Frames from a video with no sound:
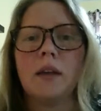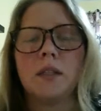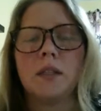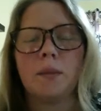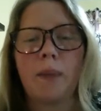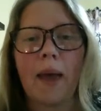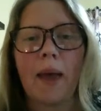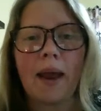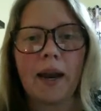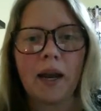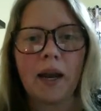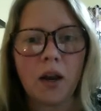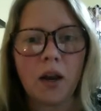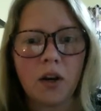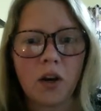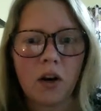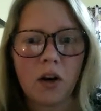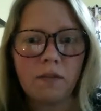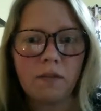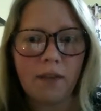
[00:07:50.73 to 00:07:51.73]
depending on
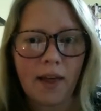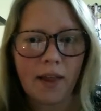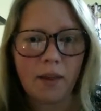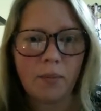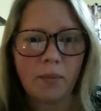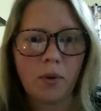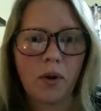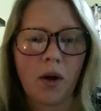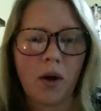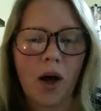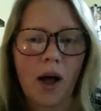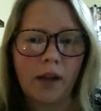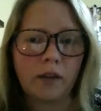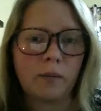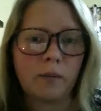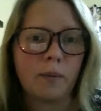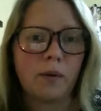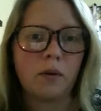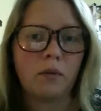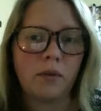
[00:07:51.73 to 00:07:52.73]
your available
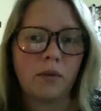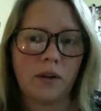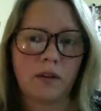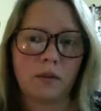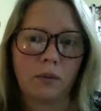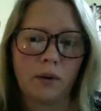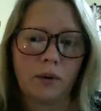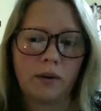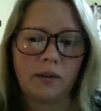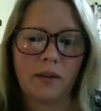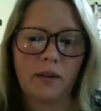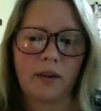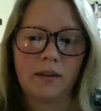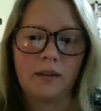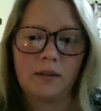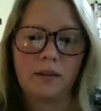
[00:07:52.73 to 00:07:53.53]
hospital resources.